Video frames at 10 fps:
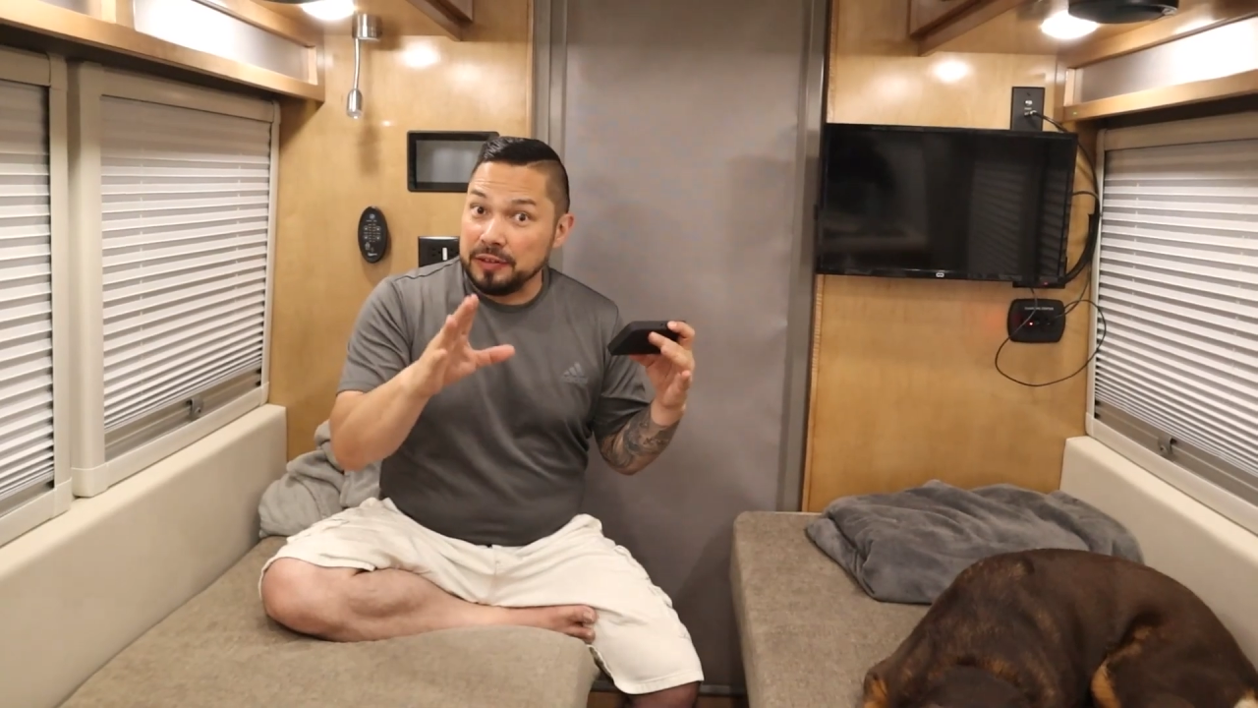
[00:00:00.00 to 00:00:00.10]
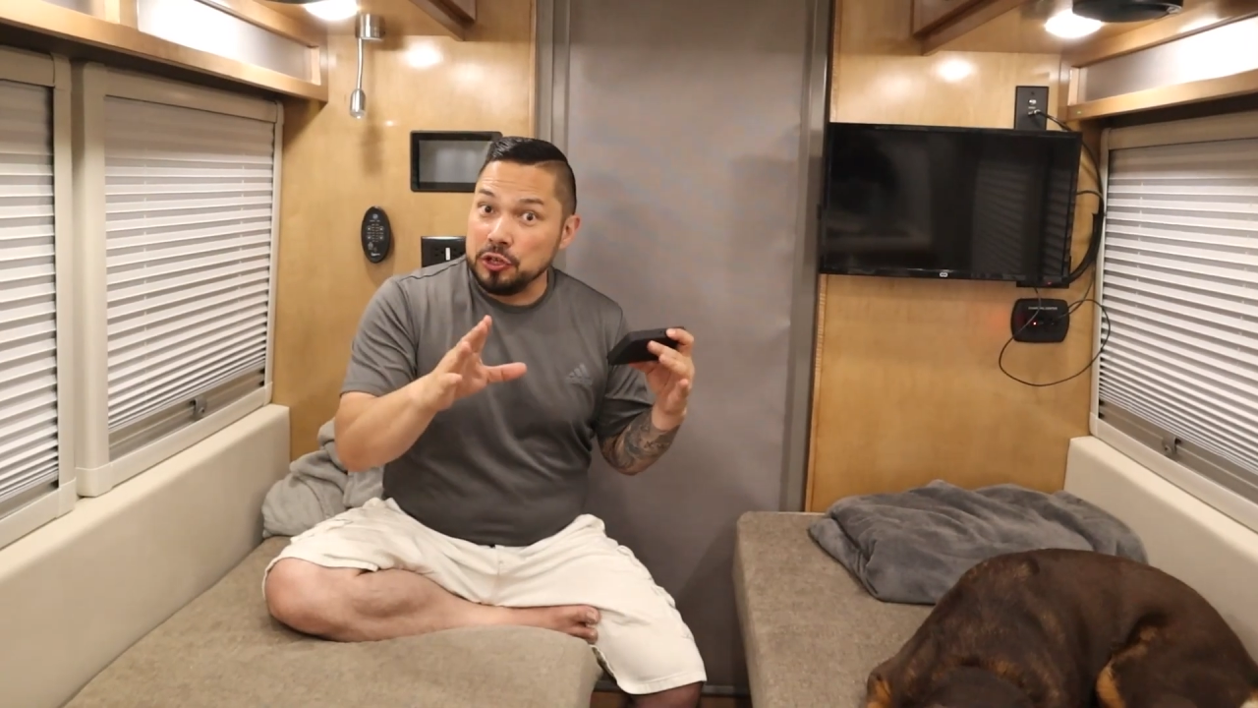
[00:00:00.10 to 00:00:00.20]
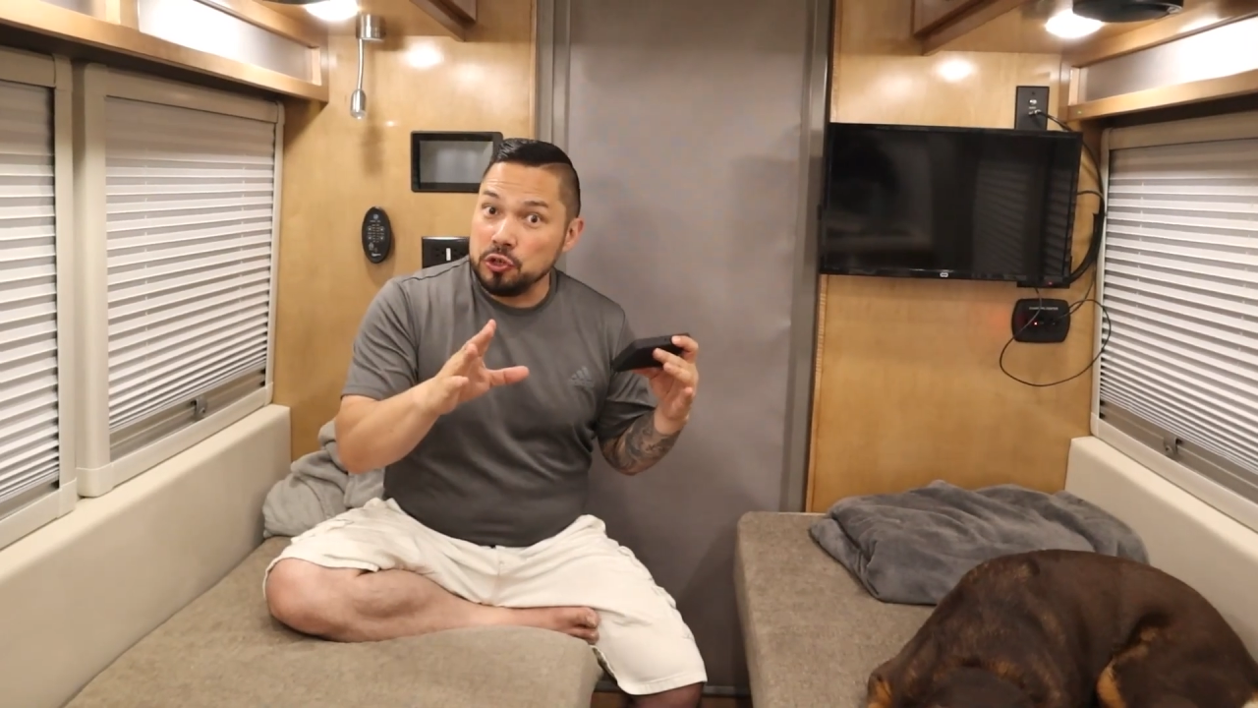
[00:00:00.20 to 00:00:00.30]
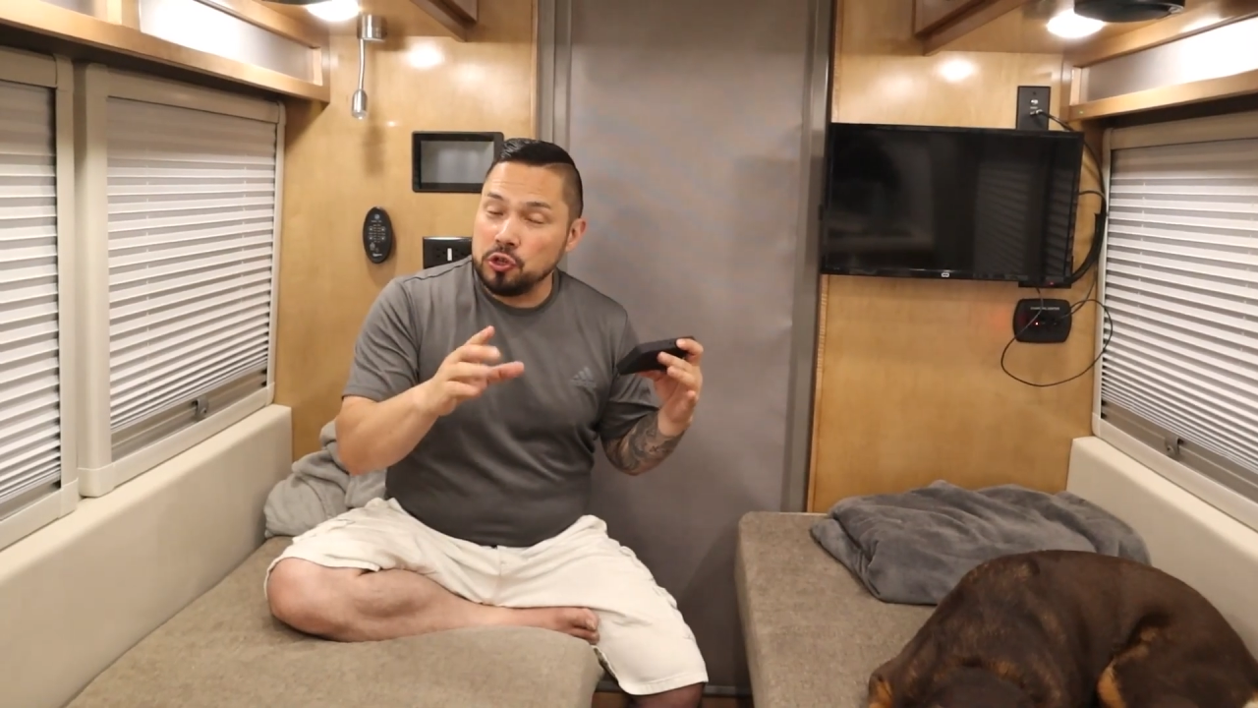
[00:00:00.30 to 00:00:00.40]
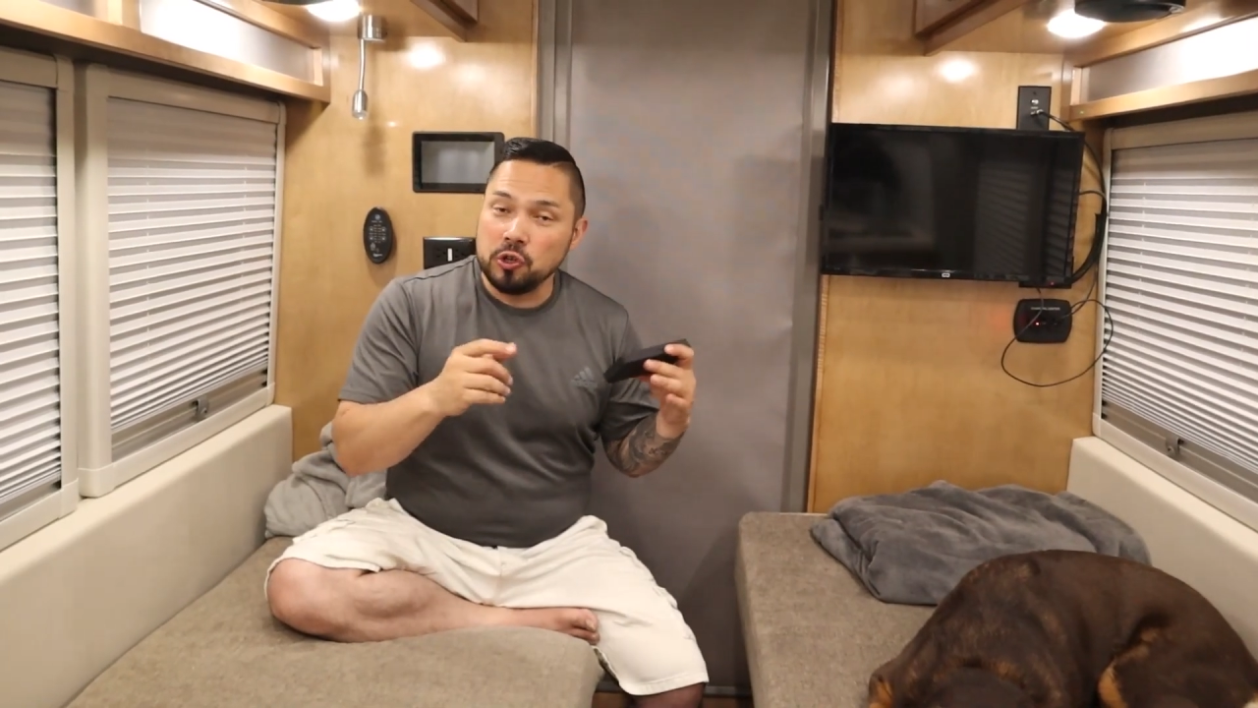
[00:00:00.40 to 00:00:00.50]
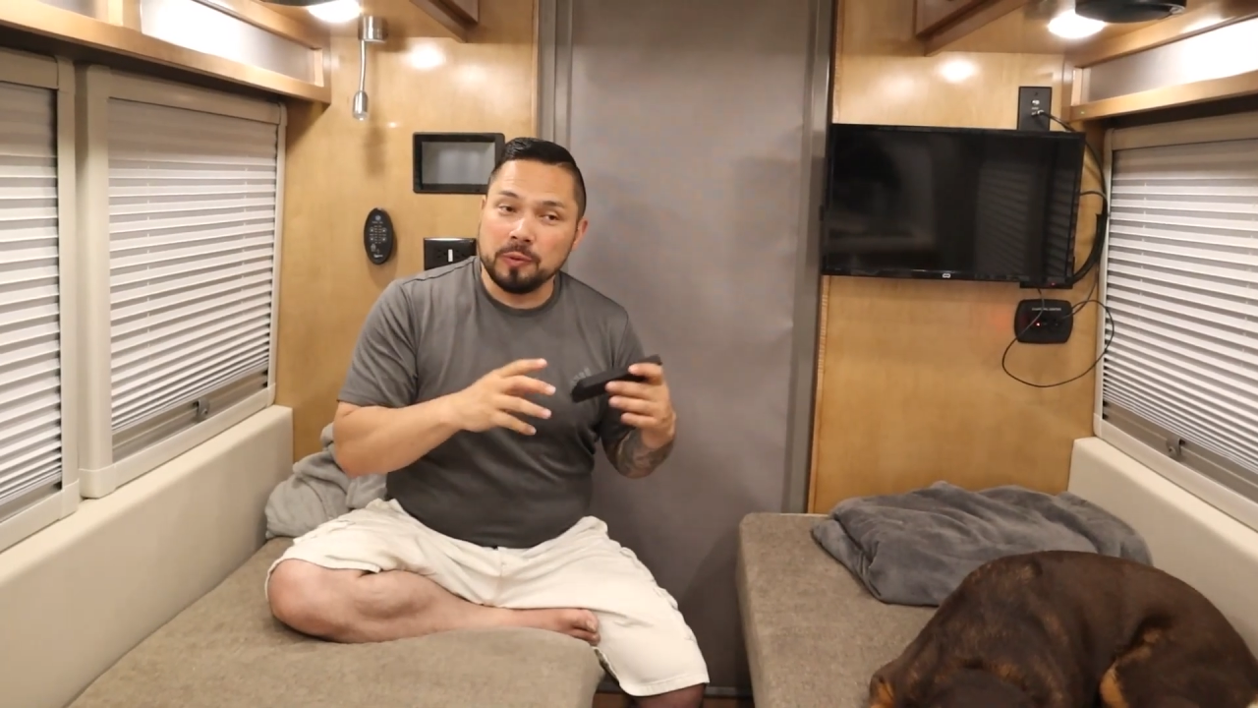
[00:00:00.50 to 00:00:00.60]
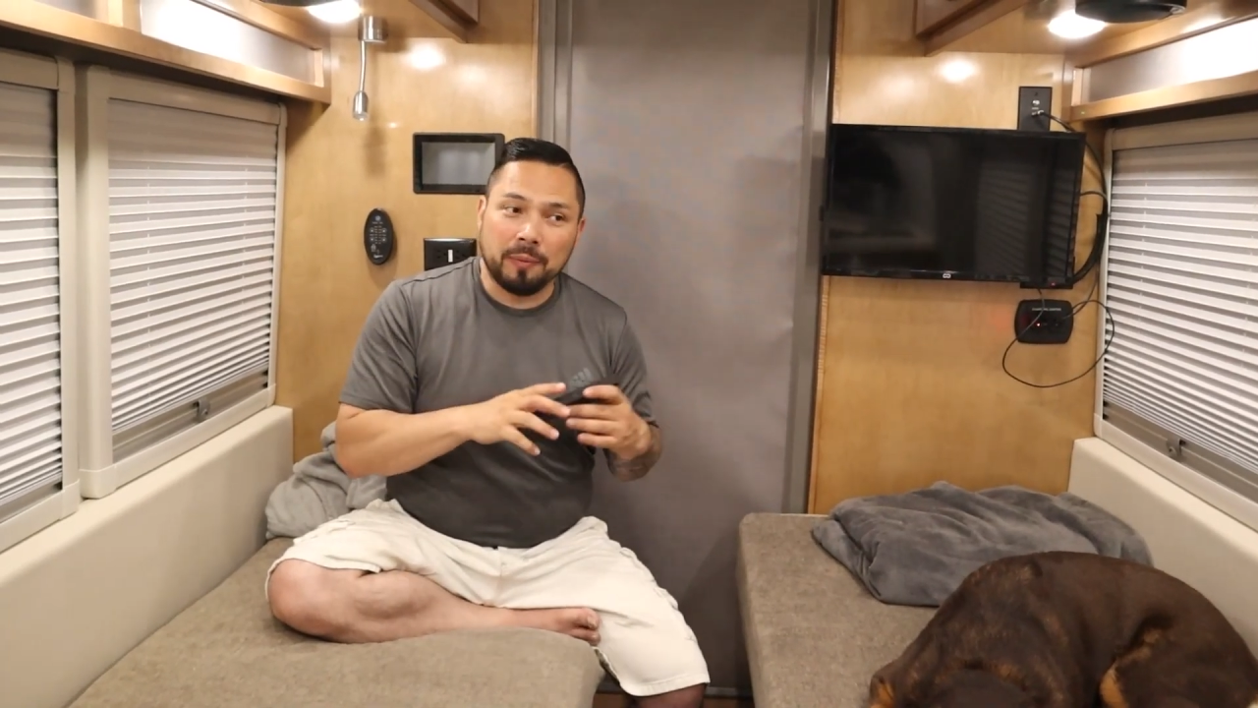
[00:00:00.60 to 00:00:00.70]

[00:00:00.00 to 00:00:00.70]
and YouTube,